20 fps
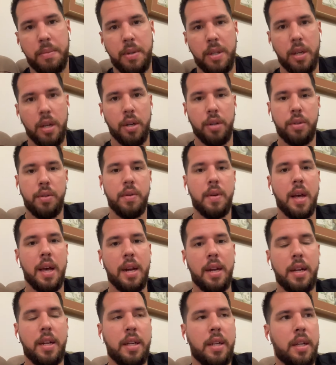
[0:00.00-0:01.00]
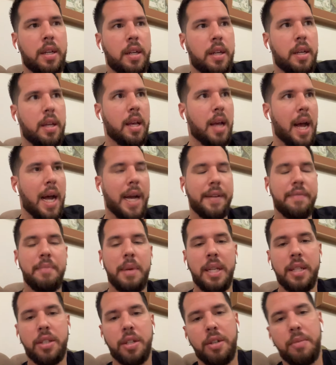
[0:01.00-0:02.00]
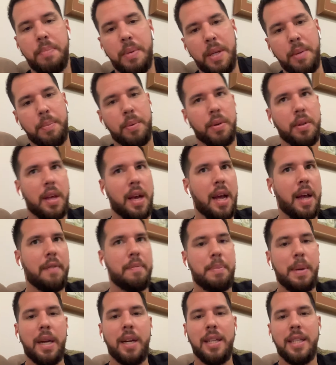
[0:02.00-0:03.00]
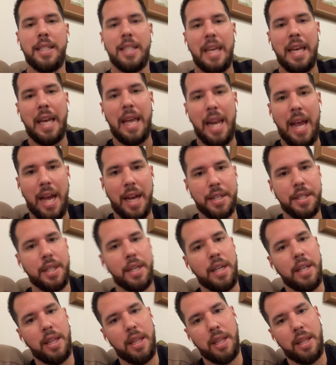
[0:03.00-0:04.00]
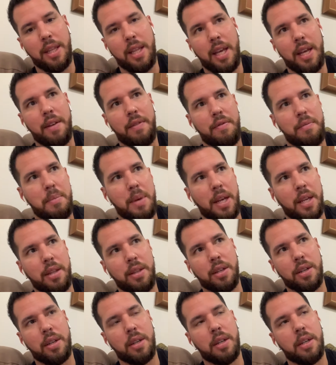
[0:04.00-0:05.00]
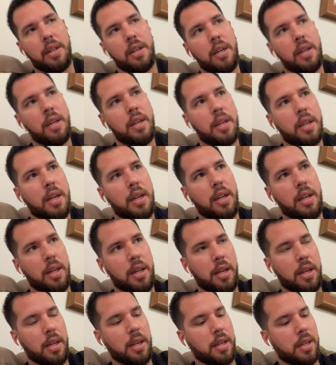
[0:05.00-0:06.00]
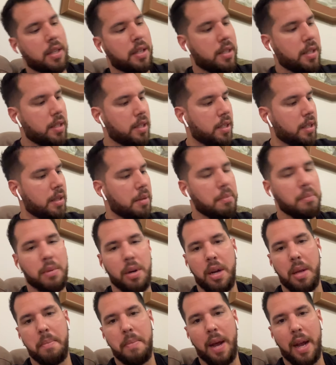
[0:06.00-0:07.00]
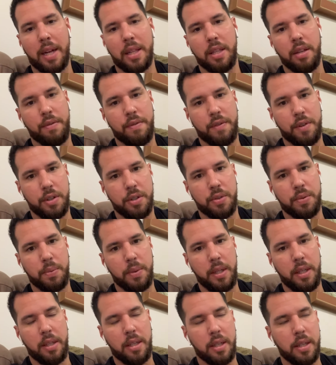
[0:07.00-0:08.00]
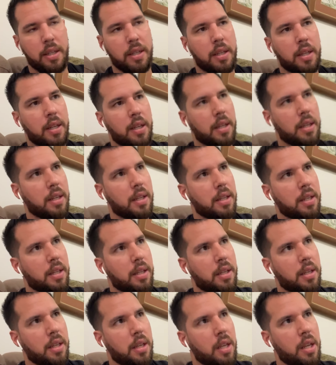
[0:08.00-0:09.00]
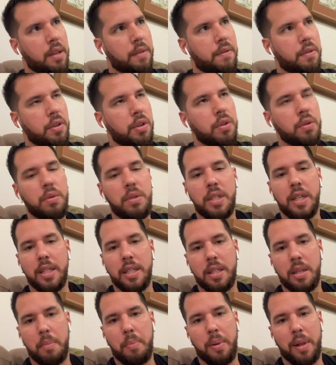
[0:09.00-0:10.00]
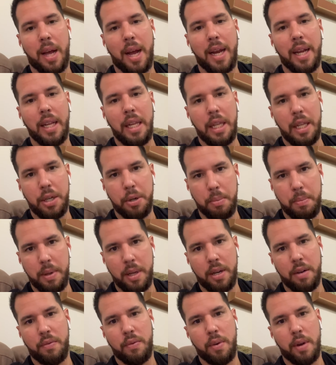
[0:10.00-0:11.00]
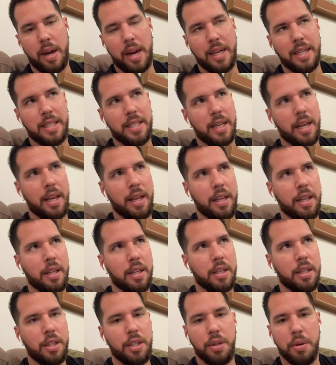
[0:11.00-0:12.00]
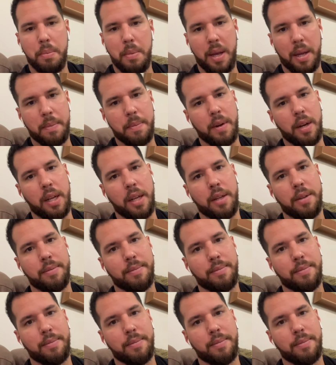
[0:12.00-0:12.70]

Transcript: You know, you gotta. I've mentored people that have barely taken action and they've made their uh, money back the first week. If you just apply a little bit of what I say, you'll make money.